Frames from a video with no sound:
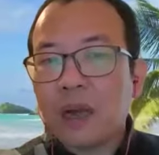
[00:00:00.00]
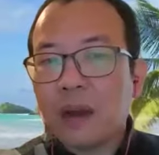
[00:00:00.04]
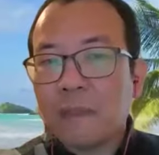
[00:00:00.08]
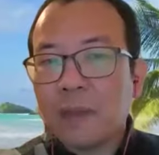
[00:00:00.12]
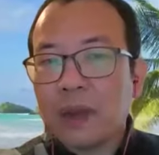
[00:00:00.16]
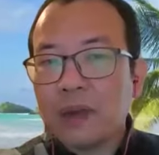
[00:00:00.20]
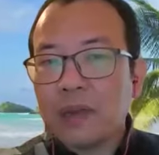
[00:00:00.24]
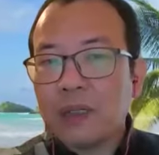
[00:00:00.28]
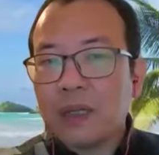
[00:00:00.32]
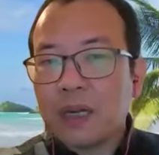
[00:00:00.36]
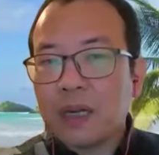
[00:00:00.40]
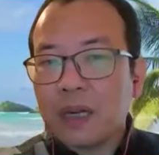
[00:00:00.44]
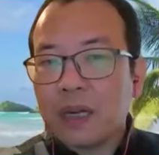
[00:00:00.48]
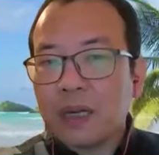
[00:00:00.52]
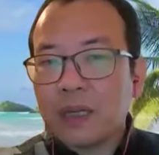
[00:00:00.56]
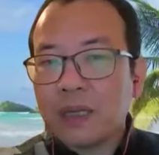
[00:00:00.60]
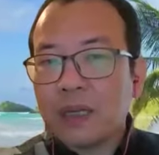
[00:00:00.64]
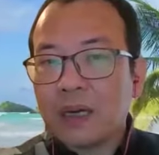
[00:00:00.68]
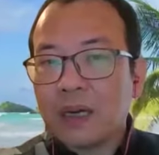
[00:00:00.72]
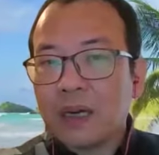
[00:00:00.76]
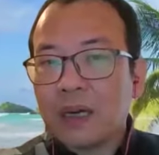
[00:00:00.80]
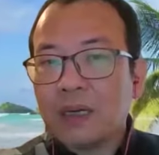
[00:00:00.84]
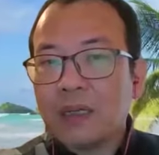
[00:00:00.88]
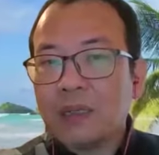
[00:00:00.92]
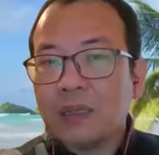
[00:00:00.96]
community
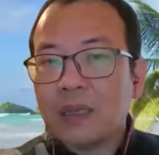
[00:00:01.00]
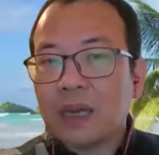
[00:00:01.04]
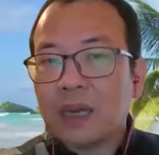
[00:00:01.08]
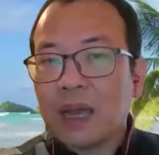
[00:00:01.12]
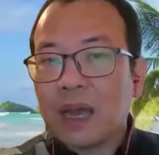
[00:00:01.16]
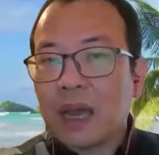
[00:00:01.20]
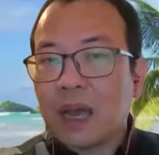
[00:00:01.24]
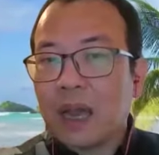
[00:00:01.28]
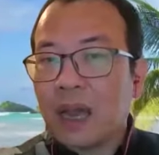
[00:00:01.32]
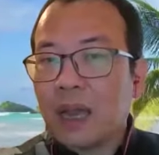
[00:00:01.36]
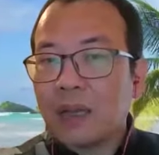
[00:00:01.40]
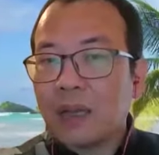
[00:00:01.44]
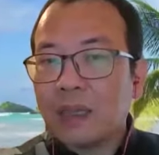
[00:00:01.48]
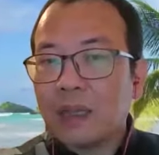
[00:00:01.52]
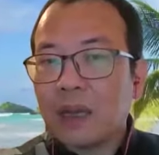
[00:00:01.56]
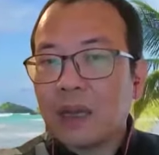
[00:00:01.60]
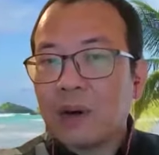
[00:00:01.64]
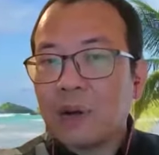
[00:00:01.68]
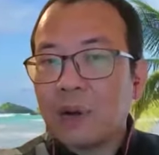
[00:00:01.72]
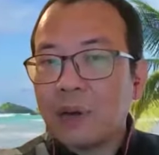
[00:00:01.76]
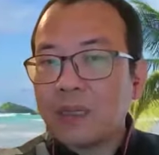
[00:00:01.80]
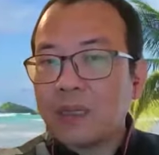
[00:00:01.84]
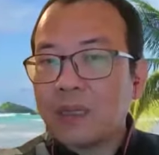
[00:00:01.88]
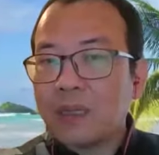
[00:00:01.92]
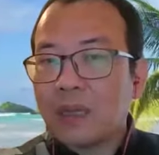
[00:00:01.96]
leaders, and
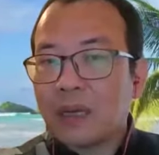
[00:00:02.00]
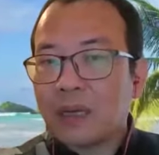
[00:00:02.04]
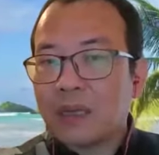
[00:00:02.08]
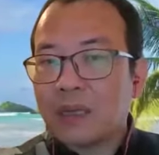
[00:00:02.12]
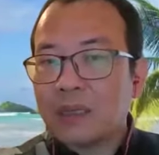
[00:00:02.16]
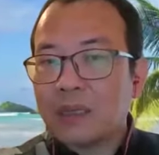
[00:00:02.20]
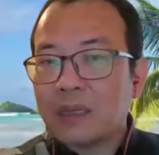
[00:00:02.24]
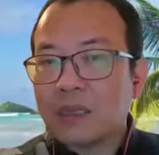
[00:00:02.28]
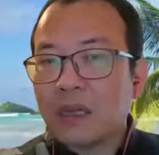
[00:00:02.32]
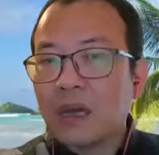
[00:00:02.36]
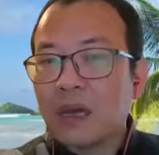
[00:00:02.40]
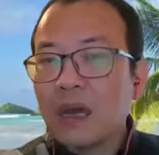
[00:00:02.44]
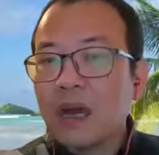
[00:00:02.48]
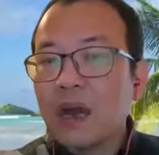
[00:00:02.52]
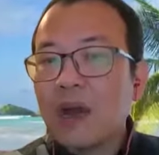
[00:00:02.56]
residents